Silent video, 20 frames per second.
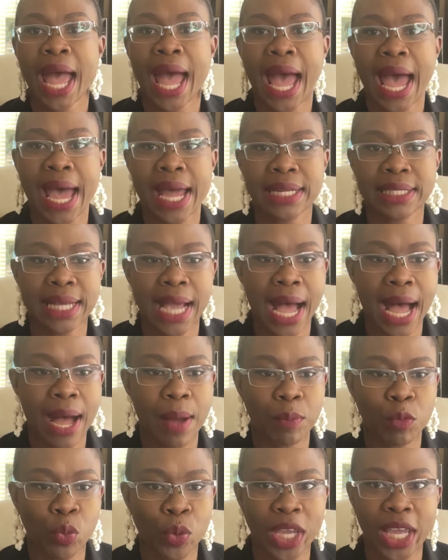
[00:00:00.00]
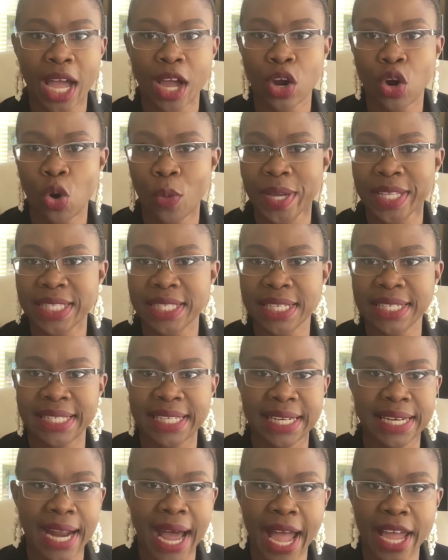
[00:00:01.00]
And we can go into
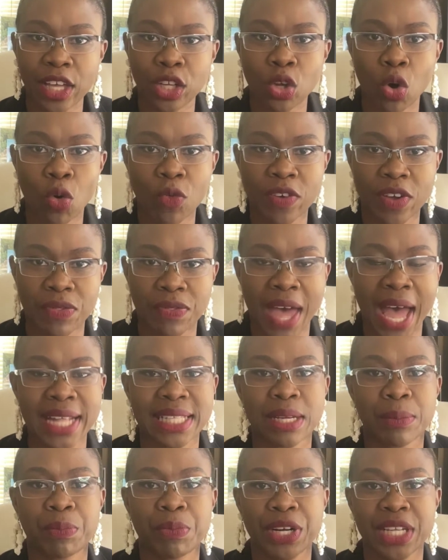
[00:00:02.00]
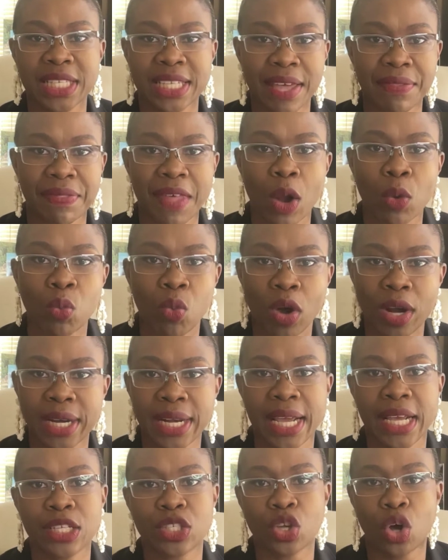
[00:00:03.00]
denial over that and pretend that one
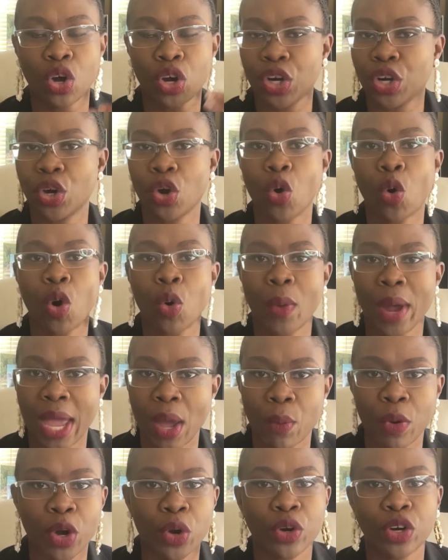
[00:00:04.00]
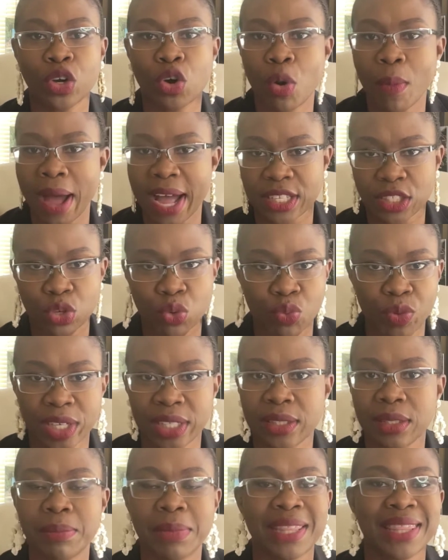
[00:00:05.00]
day it's all going to go away and we're going to go back to
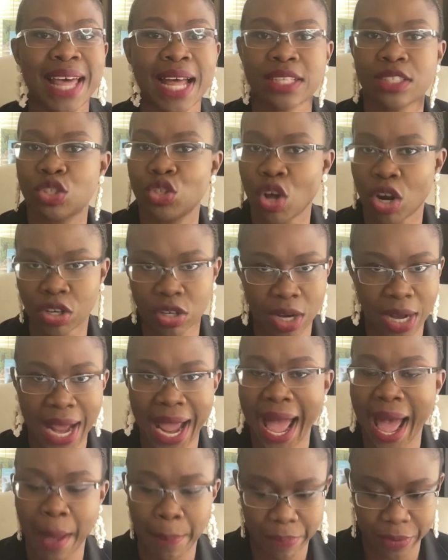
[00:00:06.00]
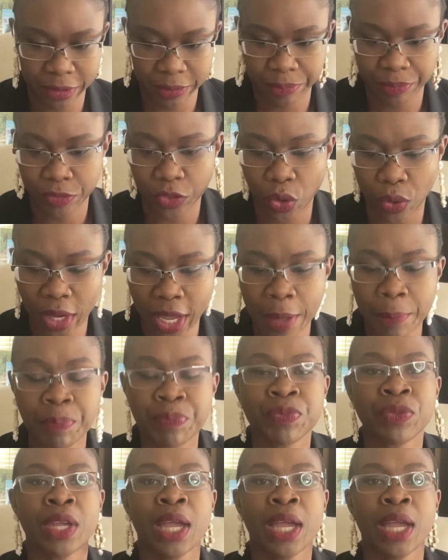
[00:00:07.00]
written, but that's not going to happen. Okay.